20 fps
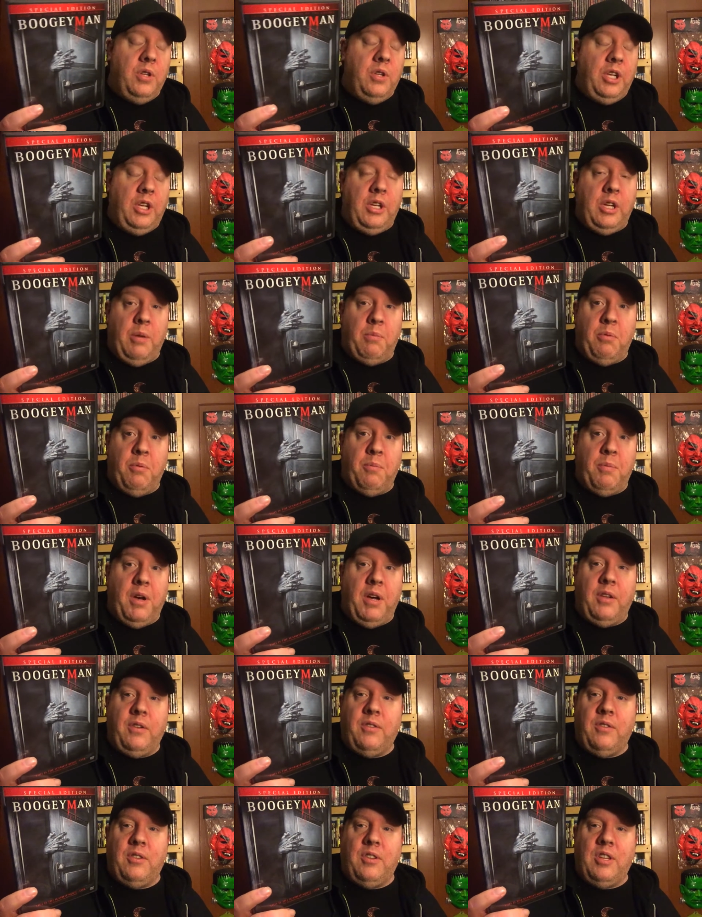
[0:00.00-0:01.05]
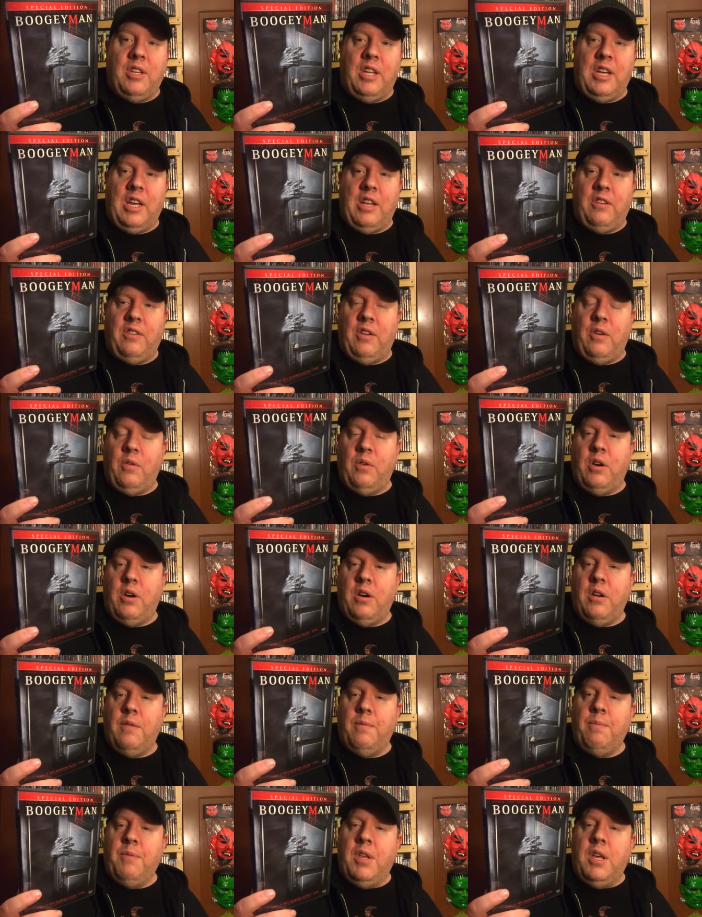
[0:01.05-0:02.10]
a couple bucks. I got
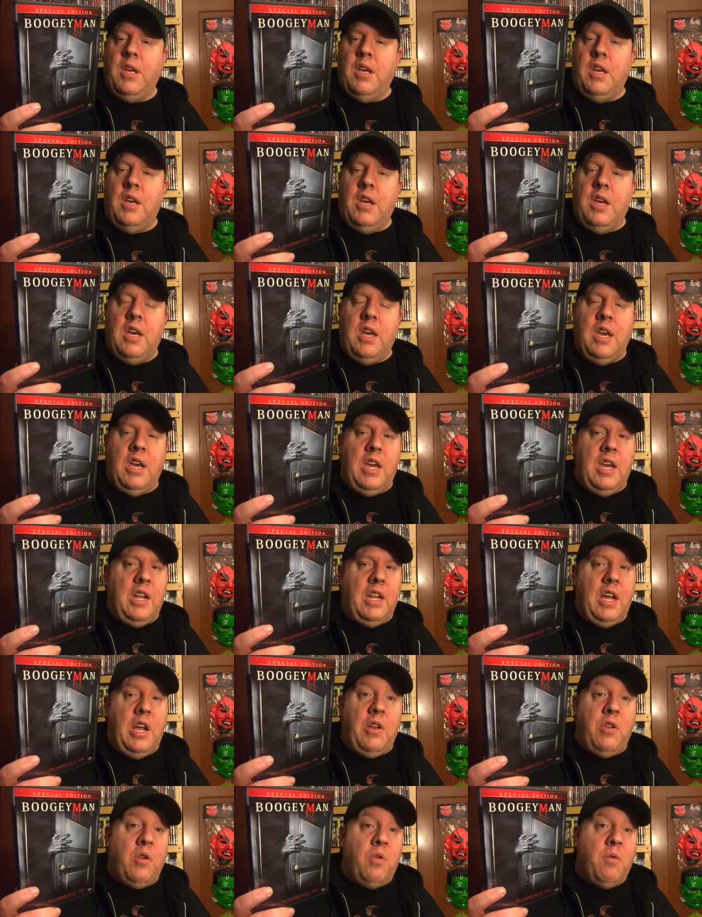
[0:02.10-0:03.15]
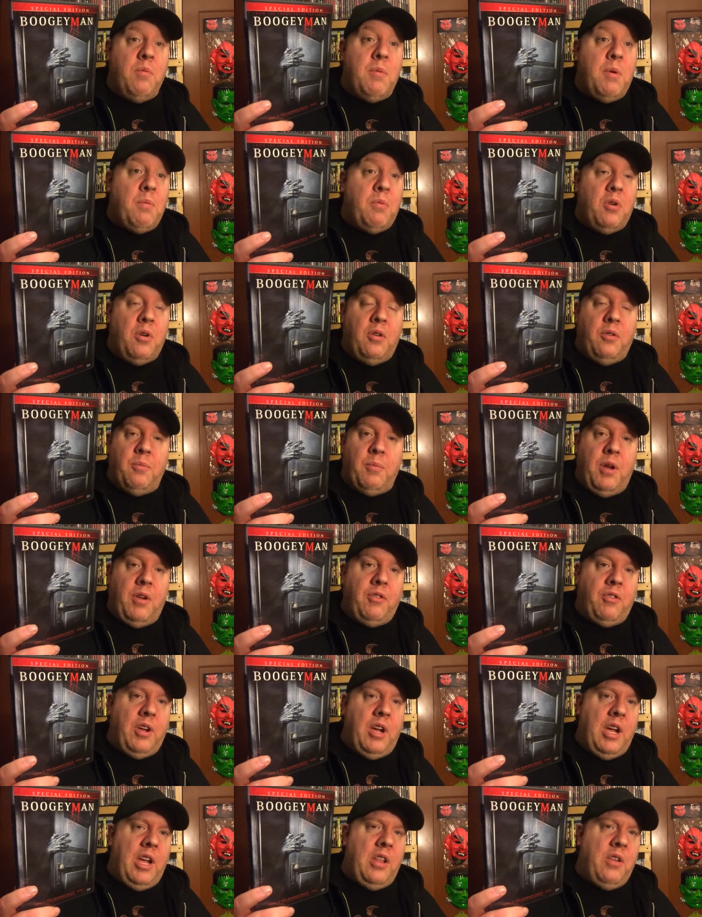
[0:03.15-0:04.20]
Soundgarden. And I don't remember it
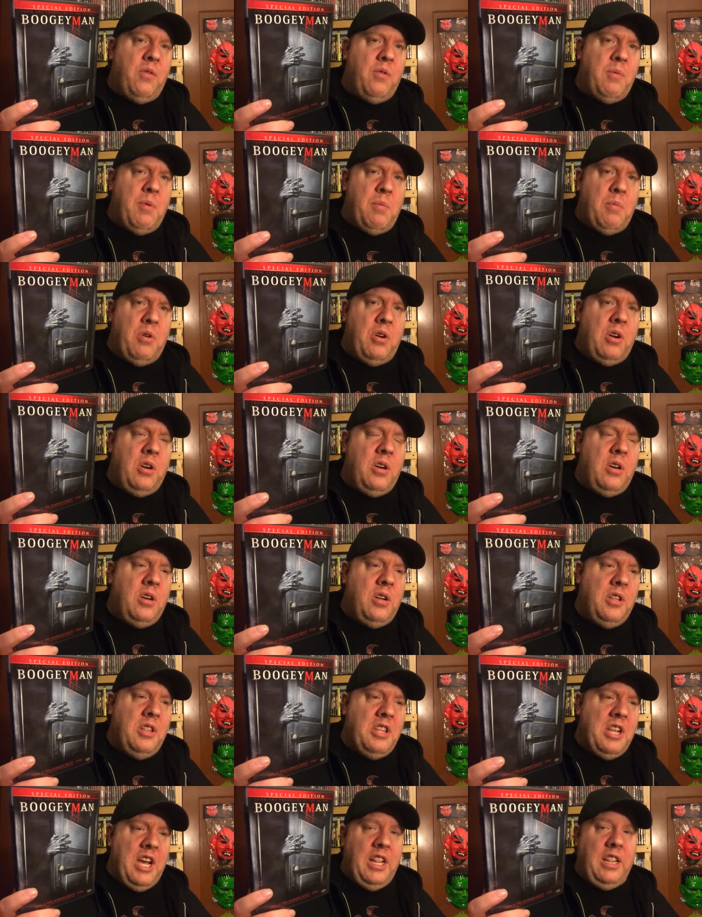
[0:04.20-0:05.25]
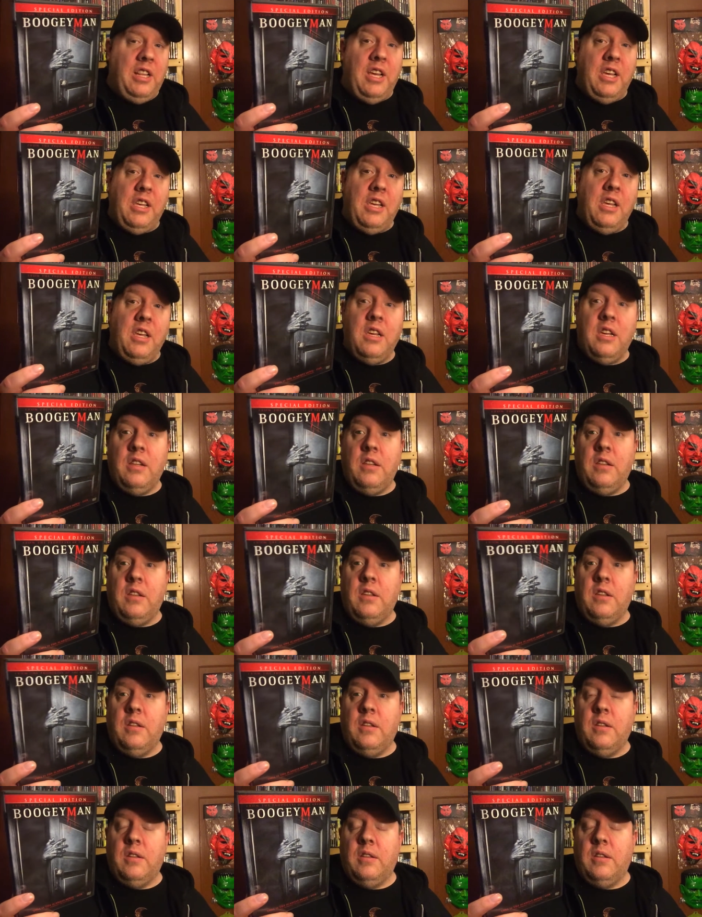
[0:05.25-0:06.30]
much. I remember not liking it,
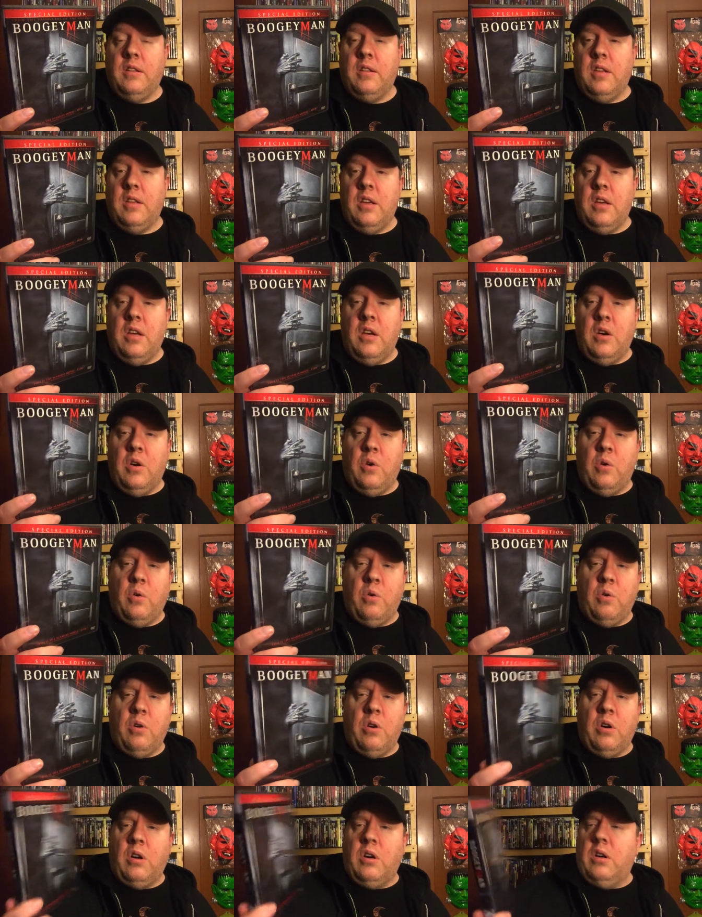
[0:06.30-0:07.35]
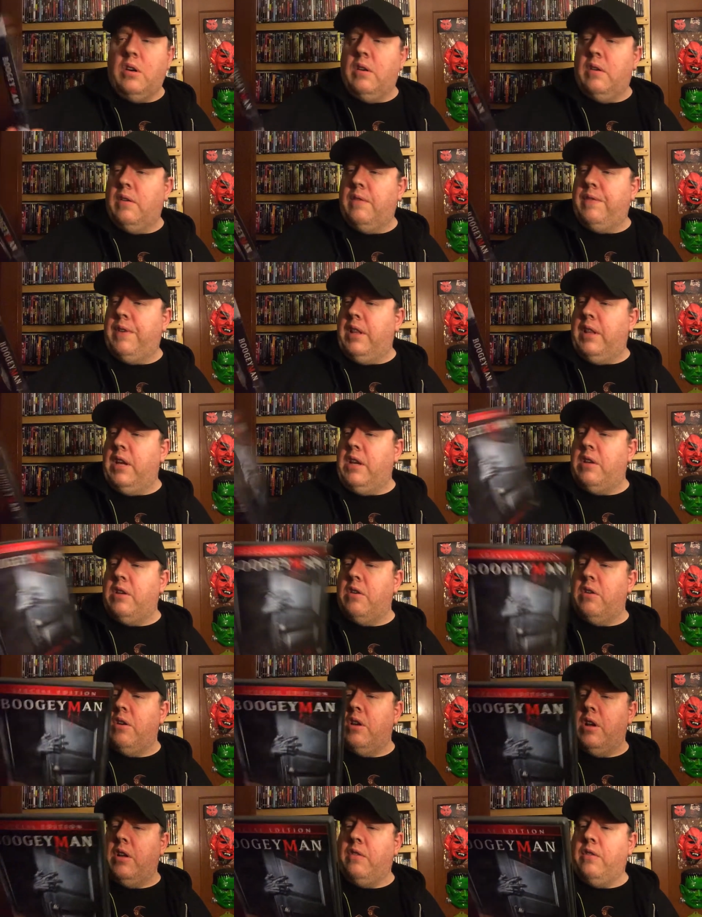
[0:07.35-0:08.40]
or if I liked it
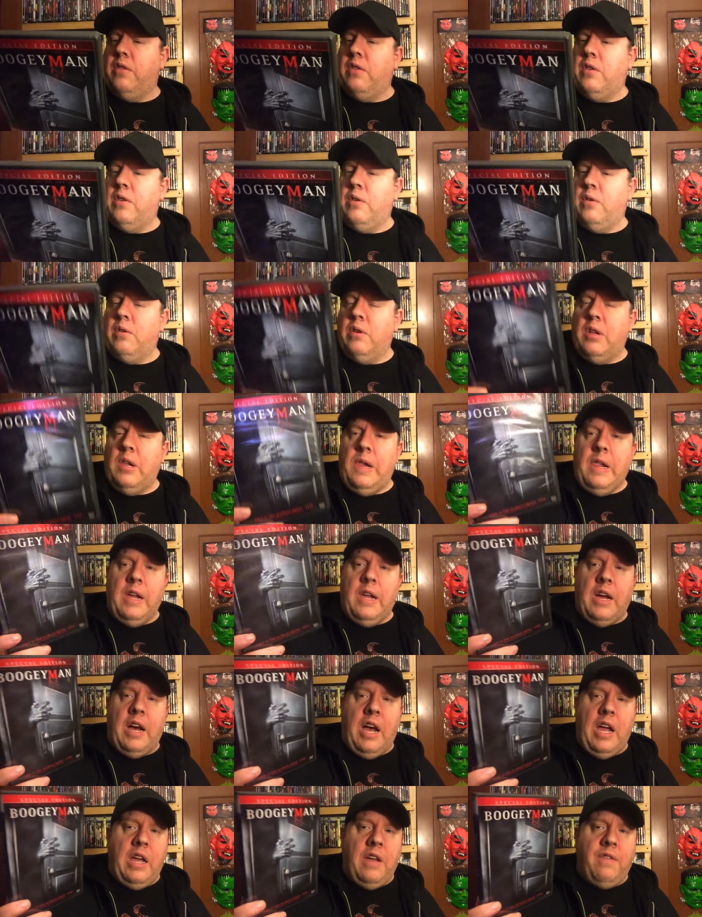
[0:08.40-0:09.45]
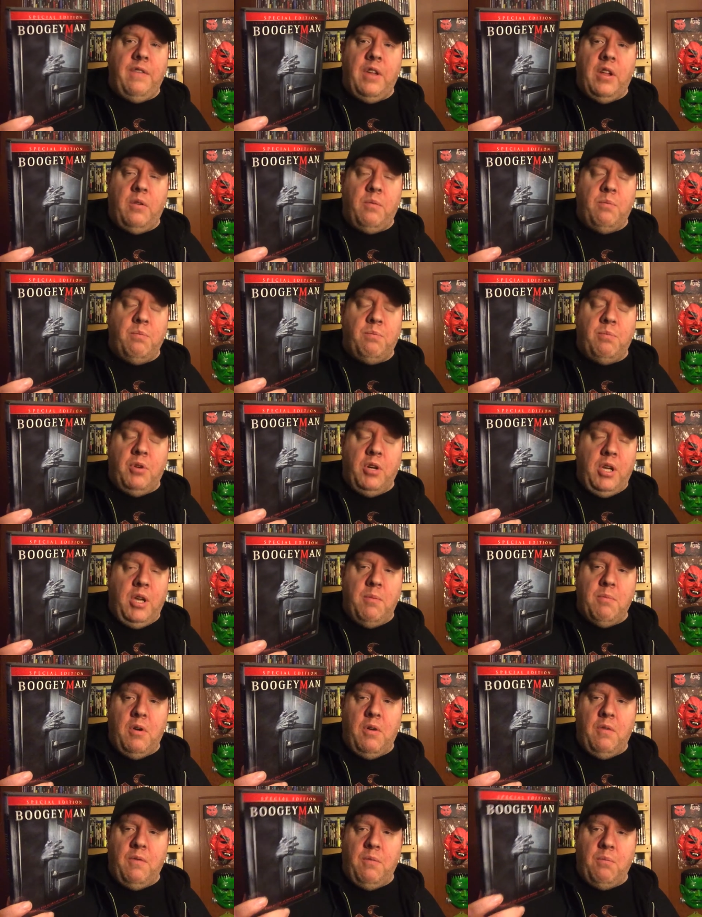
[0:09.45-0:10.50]
or not. So I have the other
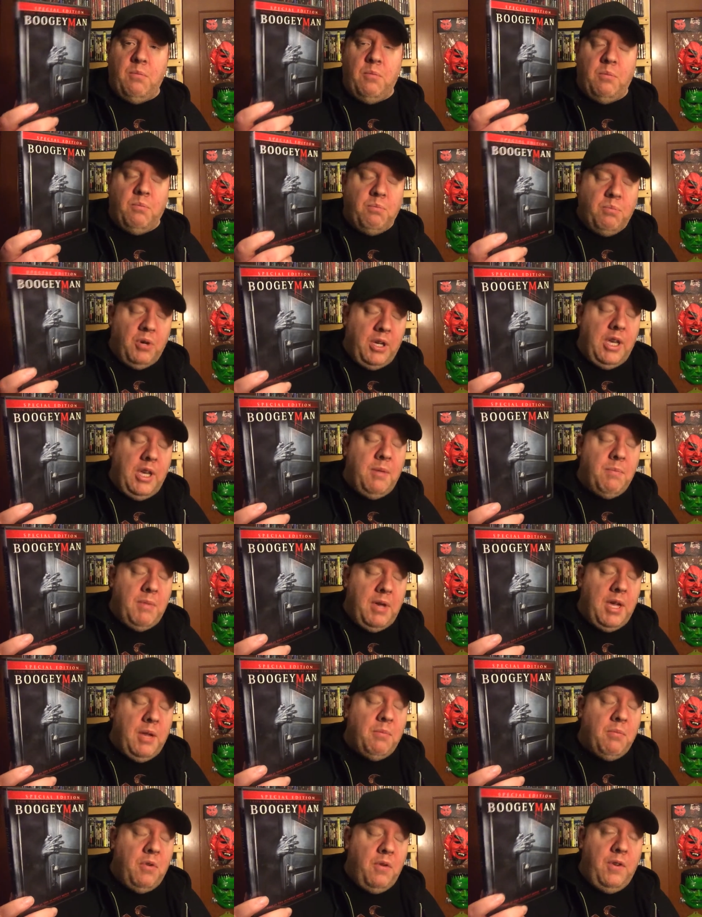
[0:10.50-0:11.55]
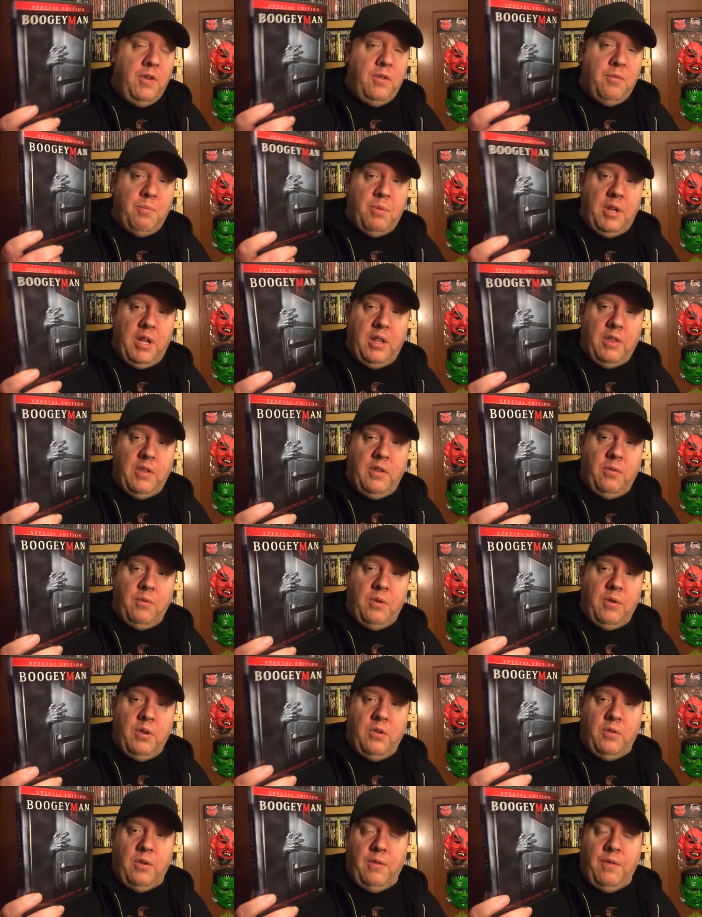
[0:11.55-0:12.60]
Boogeyman, movies, but not this
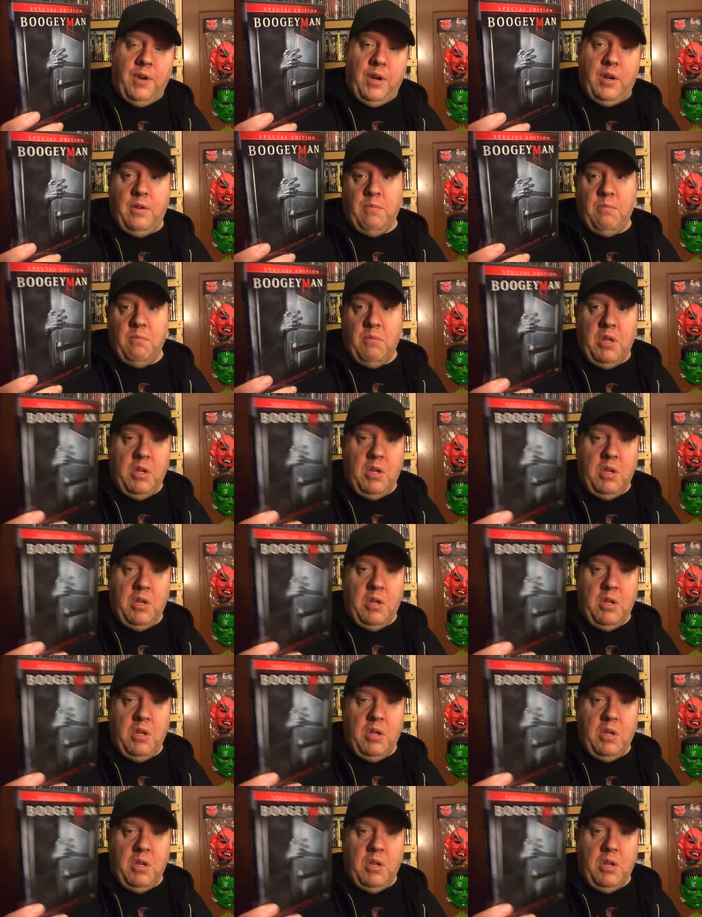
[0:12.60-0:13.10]
one. So I figured,